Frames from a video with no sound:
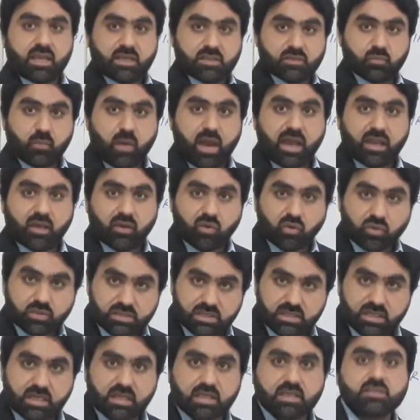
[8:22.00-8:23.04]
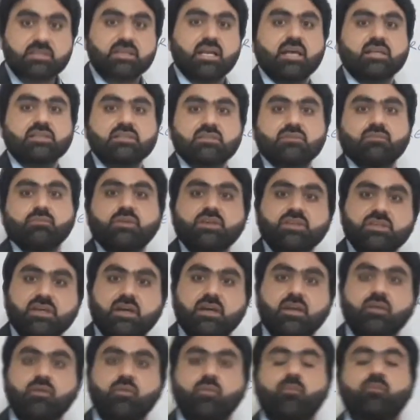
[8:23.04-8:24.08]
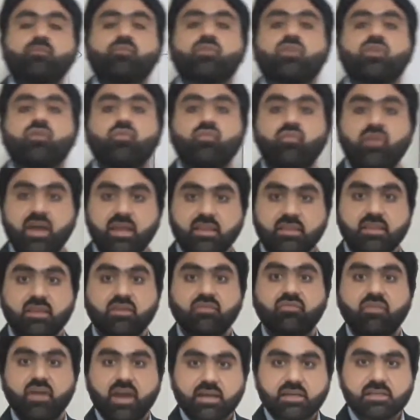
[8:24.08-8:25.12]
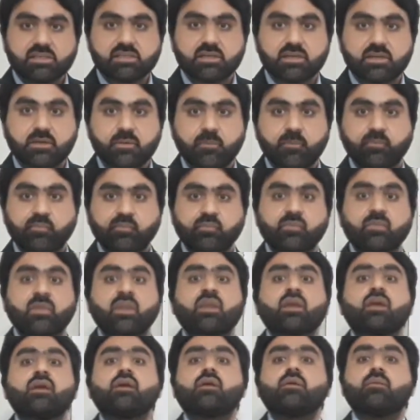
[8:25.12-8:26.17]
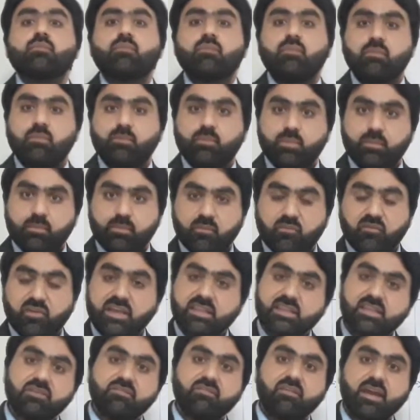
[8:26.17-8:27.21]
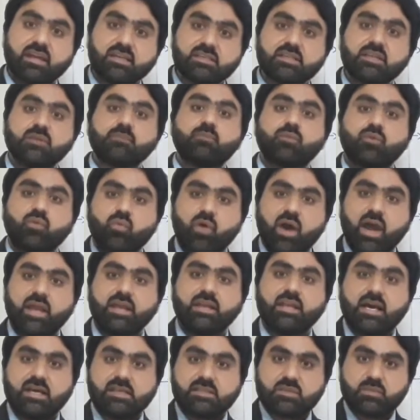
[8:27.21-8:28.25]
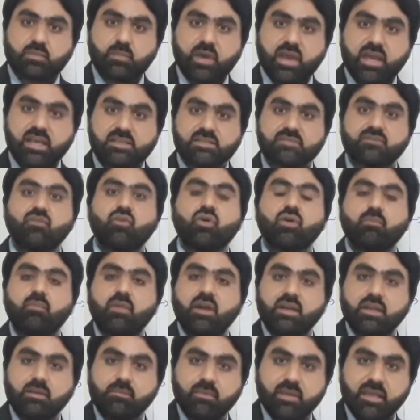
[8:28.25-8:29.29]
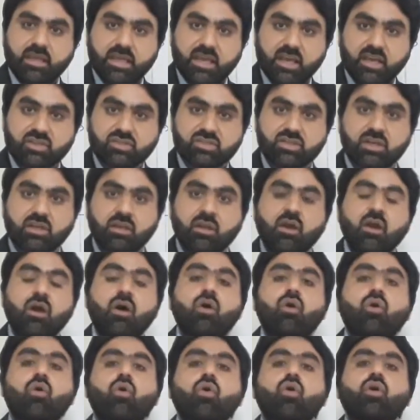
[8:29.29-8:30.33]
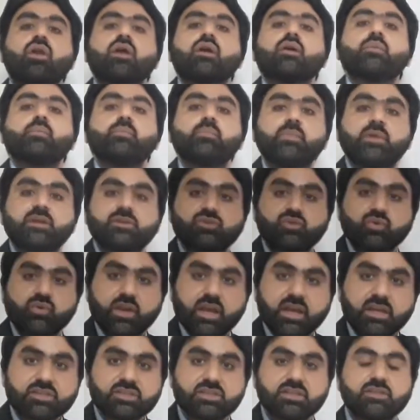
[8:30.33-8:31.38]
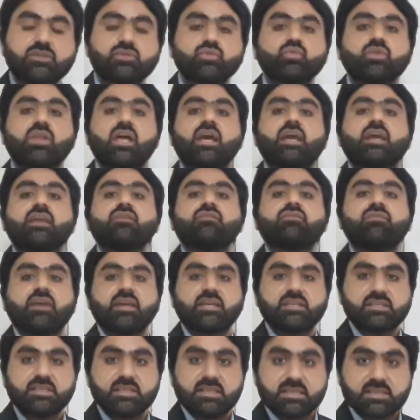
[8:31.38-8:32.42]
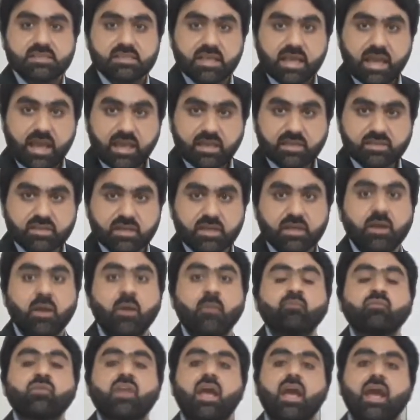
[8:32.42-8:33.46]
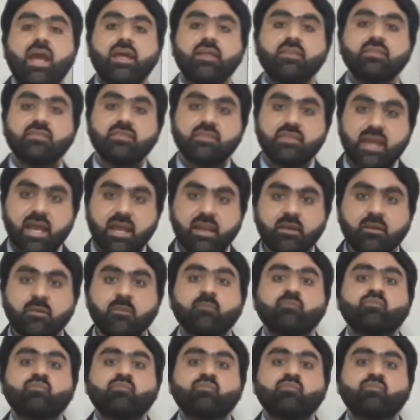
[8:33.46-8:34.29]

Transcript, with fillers: is biological transmission when the vector when the vector provide a space for multiplication or maturation to the infectious agent and then